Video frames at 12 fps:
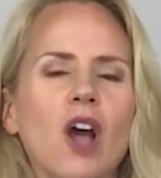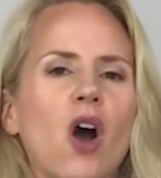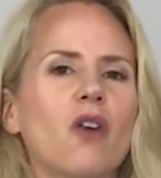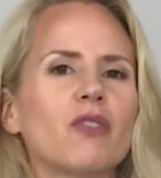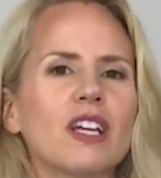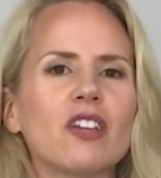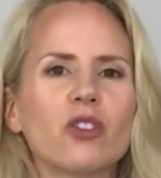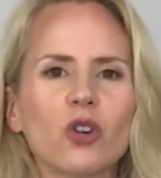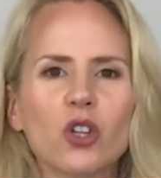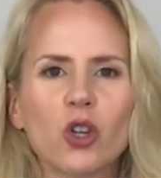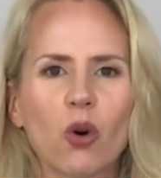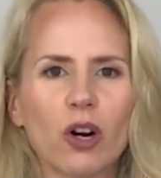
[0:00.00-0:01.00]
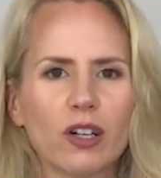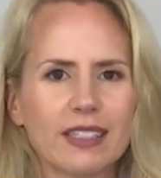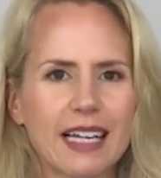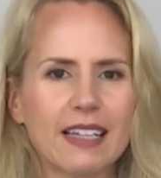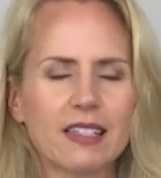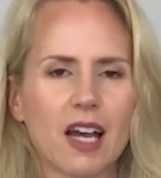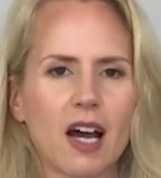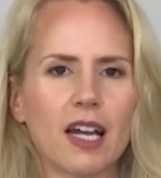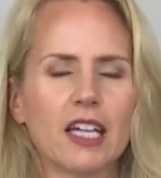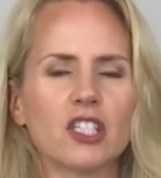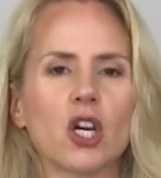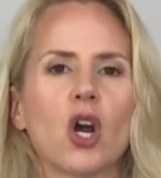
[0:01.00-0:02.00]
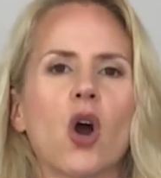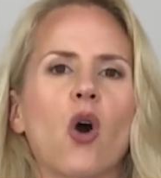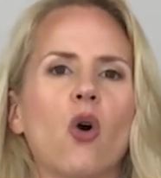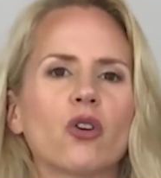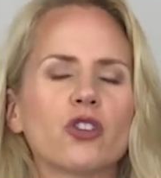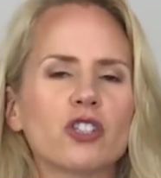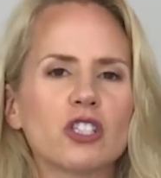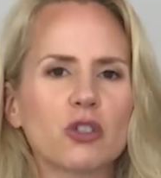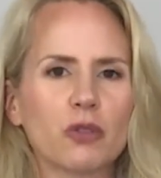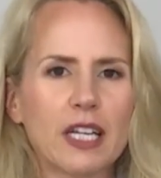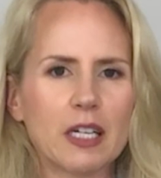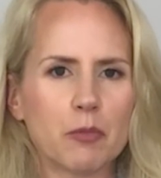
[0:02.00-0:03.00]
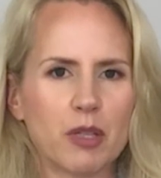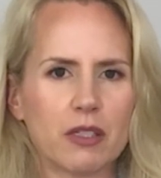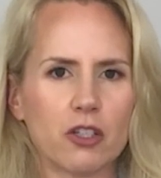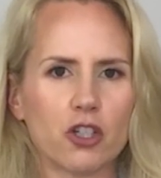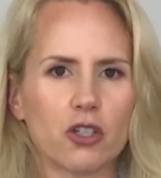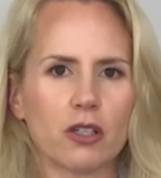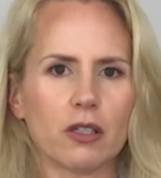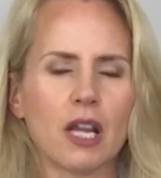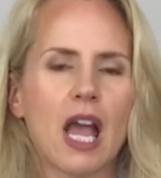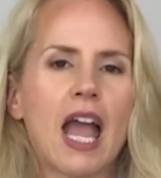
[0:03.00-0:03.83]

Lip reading: of either your desk height or the screen position.